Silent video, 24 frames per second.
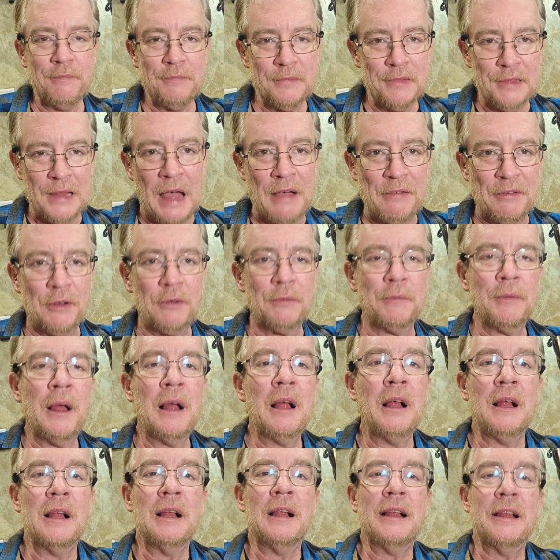level.
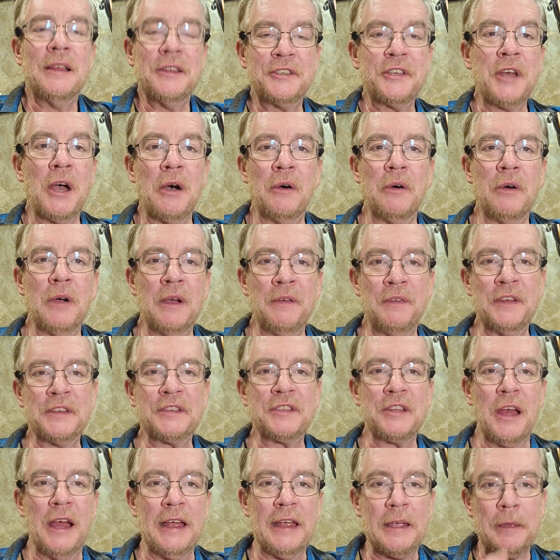So if
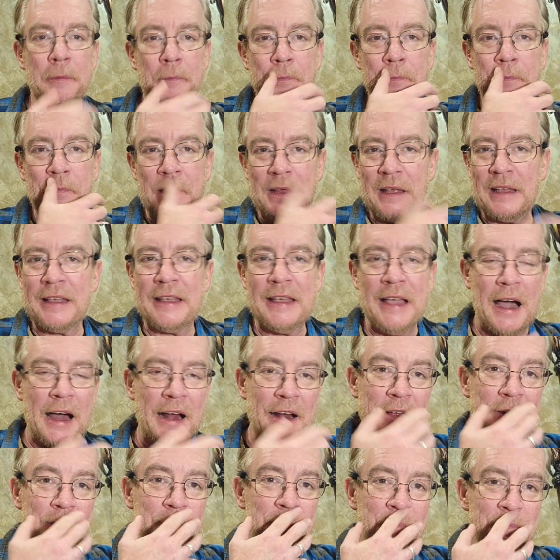it's like
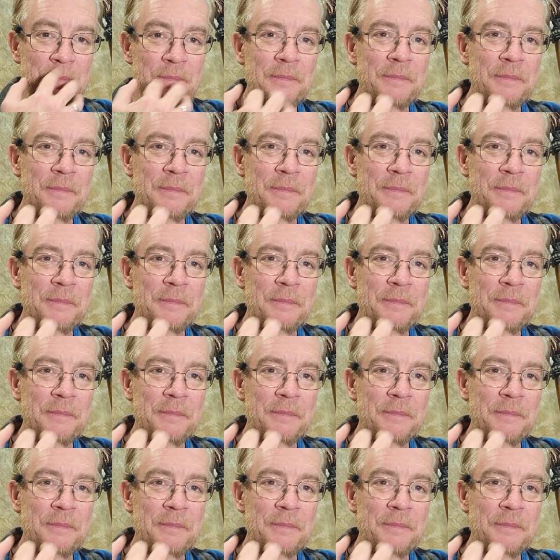got a